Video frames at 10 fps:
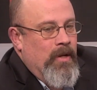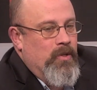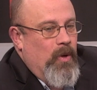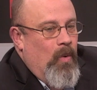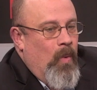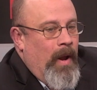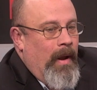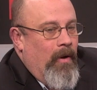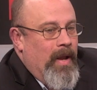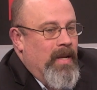So
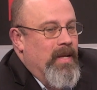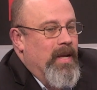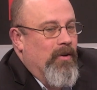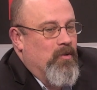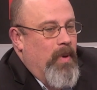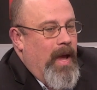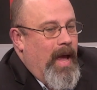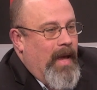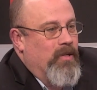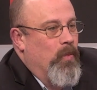where in years
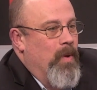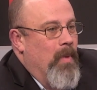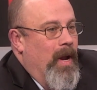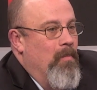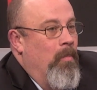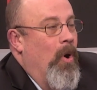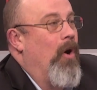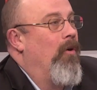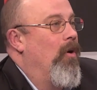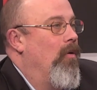past we might
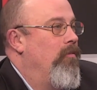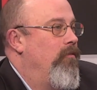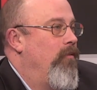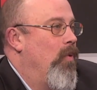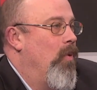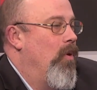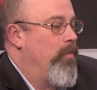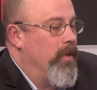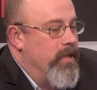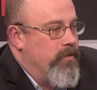borrow for
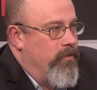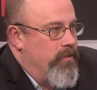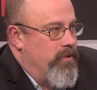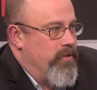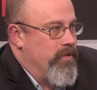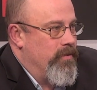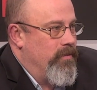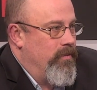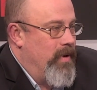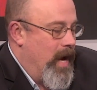police cruisers,
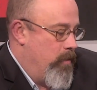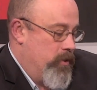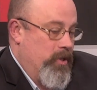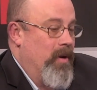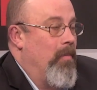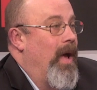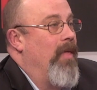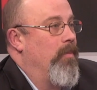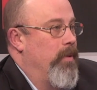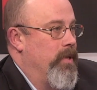now we're just going to
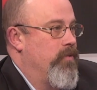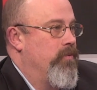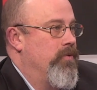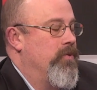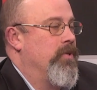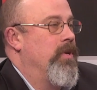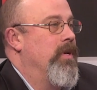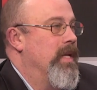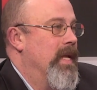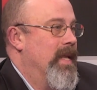buy the police cruisers
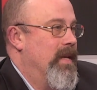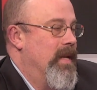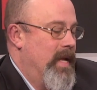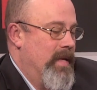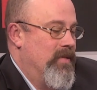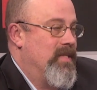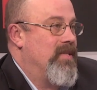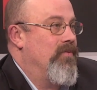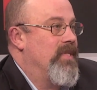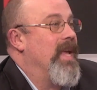and
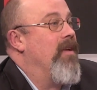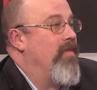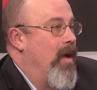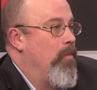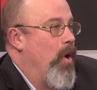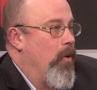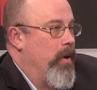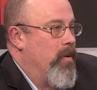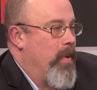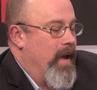save that
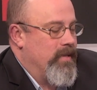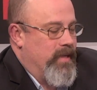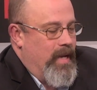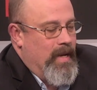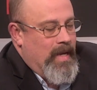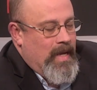borrowing capacity.